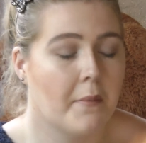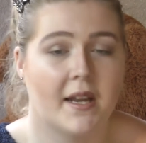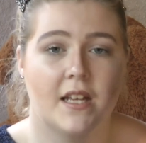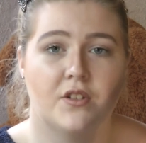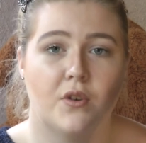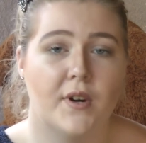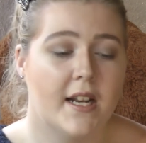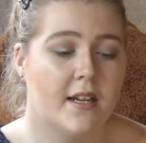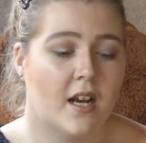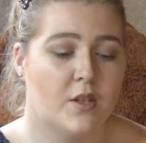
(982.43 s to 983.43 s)
But it's a
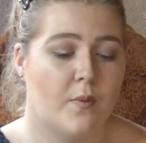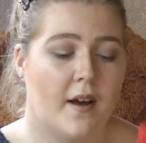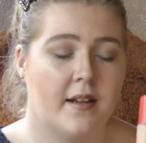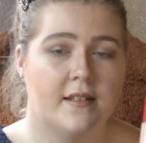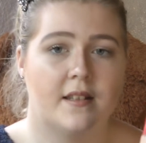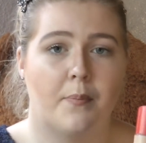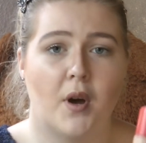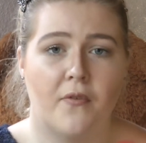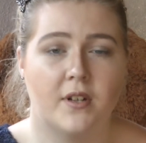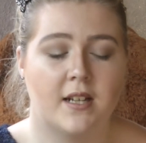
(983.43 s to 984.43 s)
really nice one. It's the
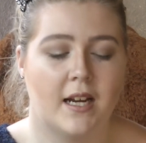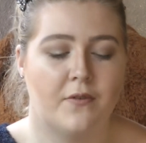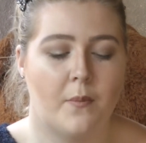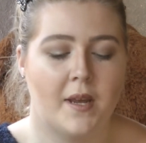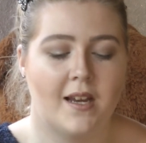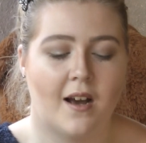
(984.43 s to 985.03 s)
perfect color for me.